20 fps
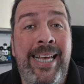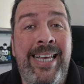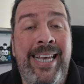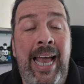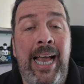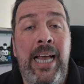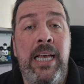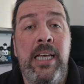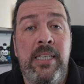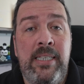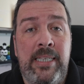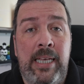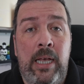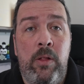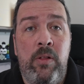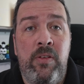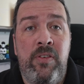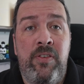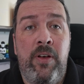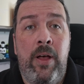Get
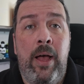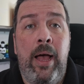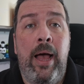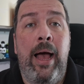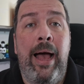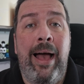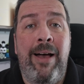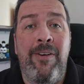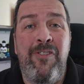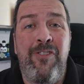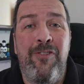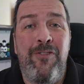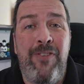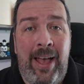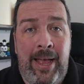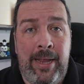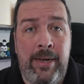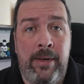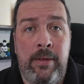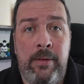yourself a
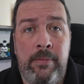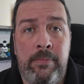fan.